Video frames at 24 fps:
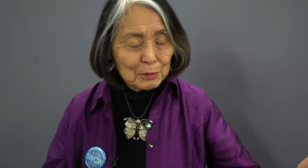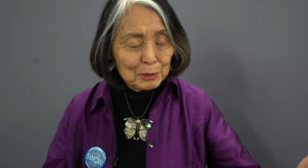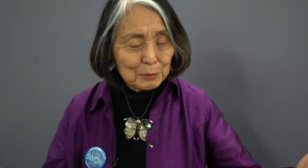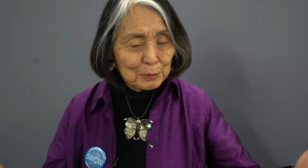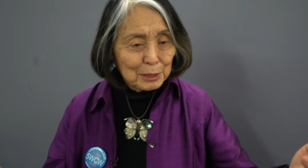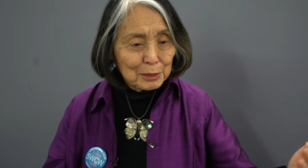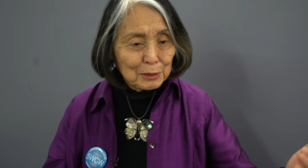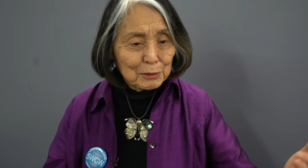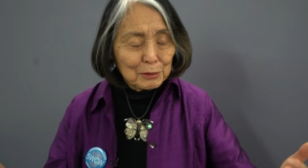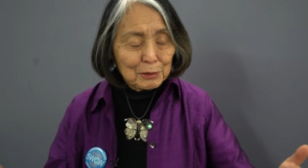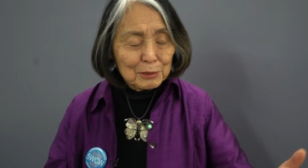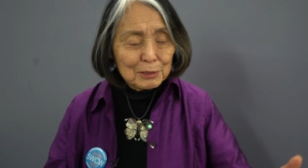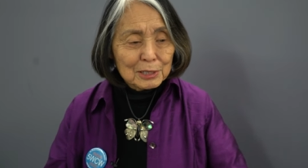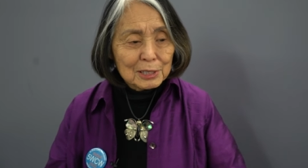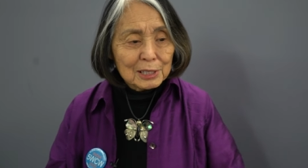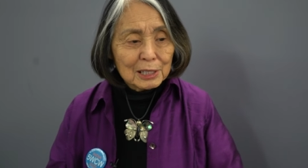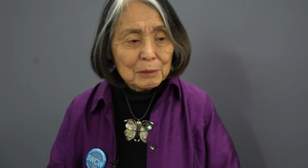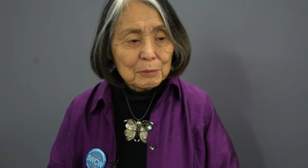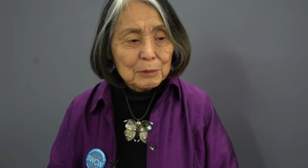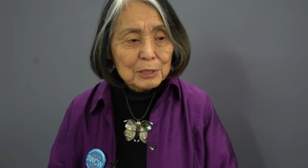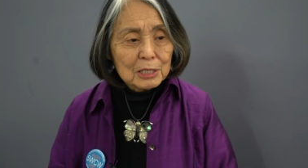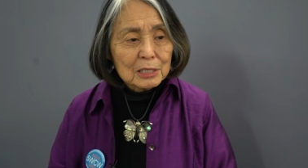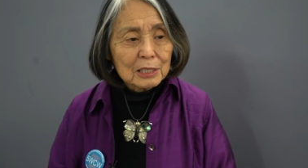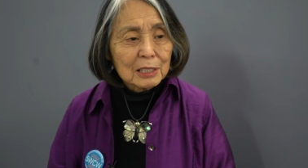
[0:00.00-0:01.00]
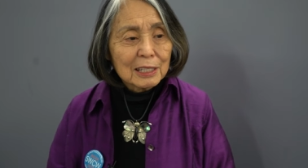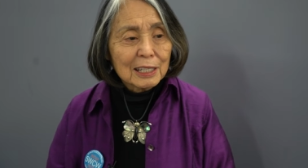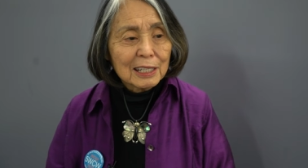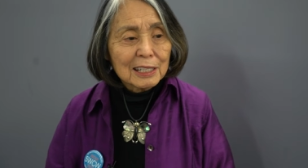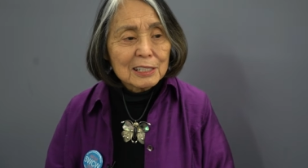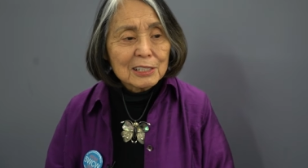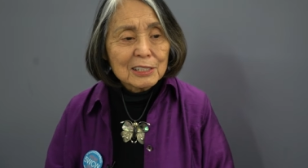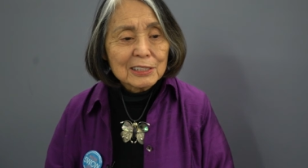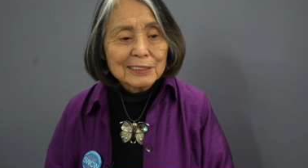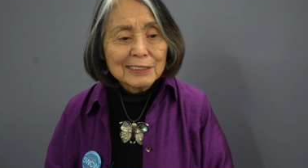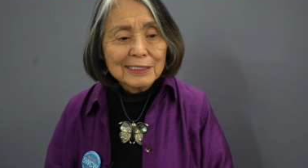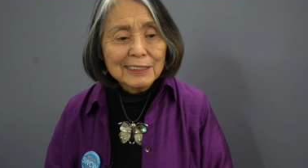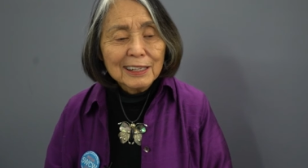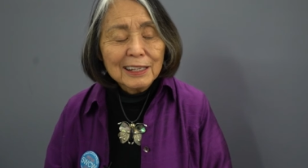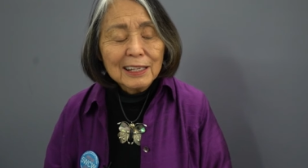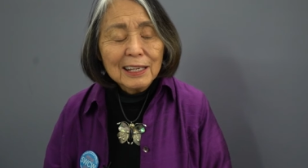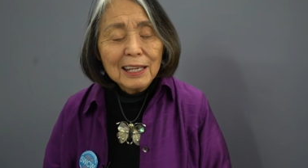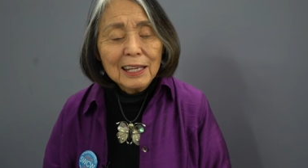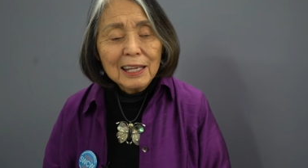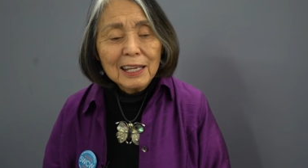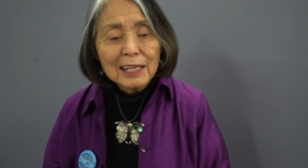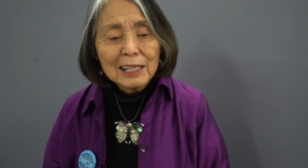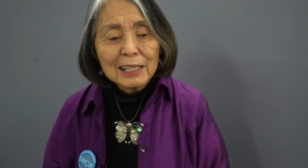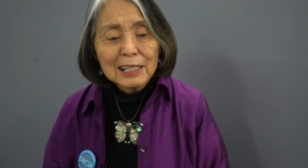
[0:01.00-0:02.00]
we had been through the same education,
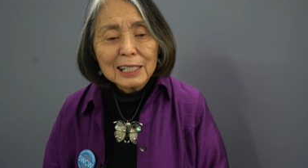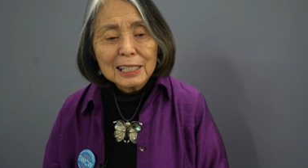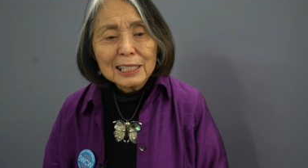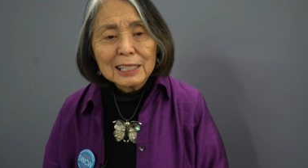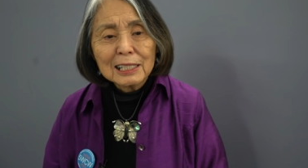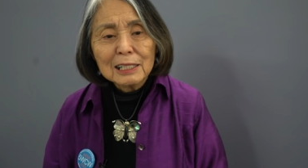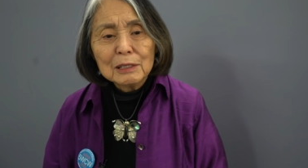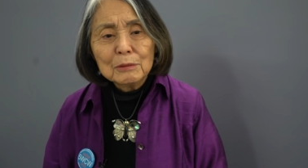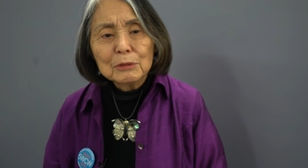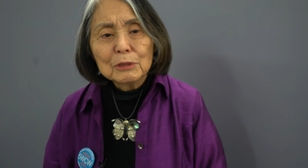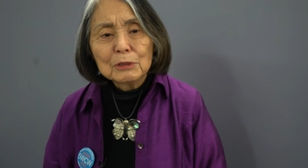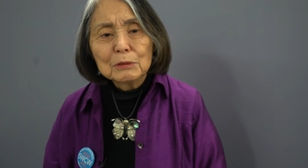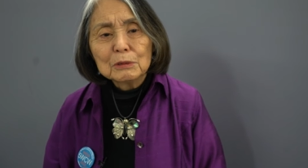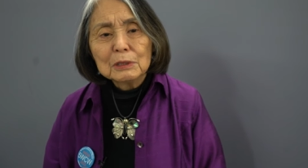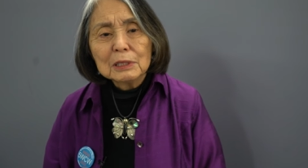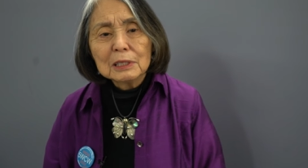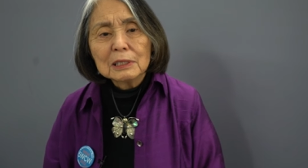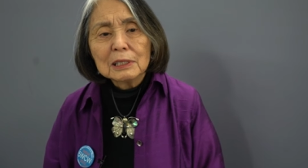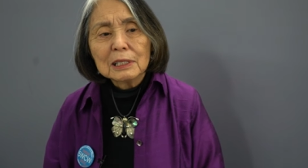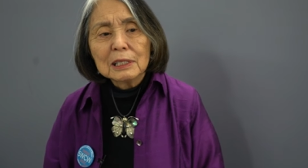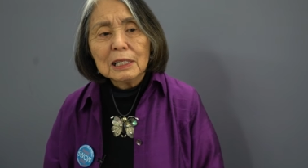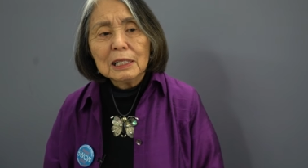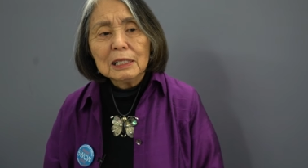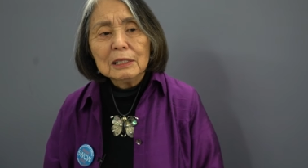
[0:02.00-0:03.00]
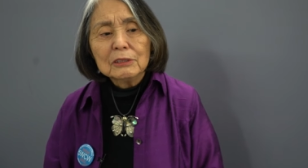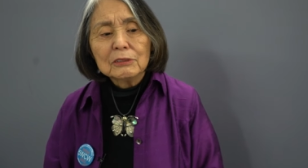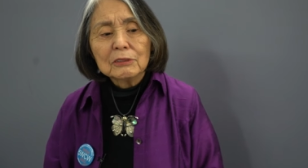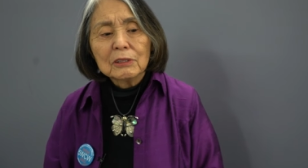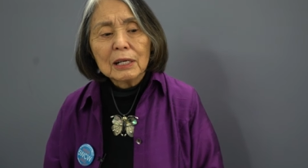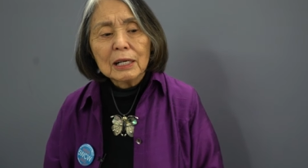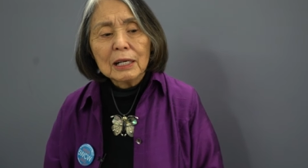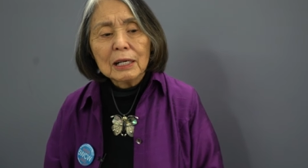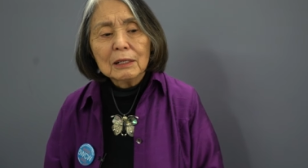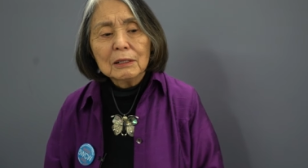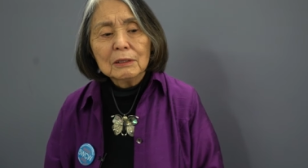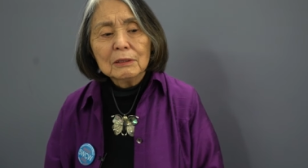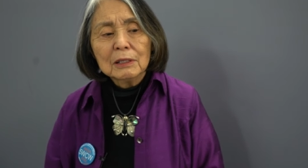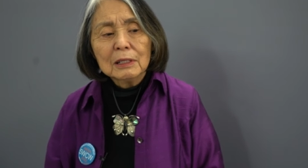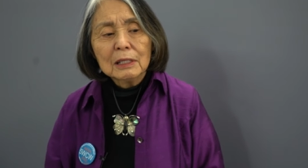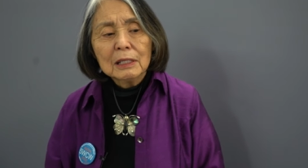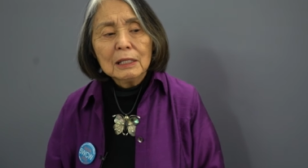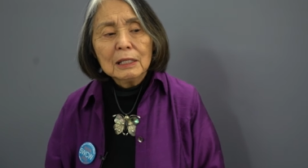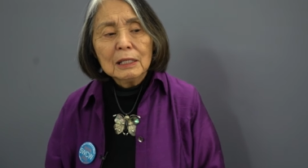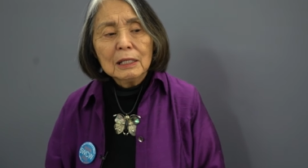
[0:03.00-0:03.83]
and I came to realize how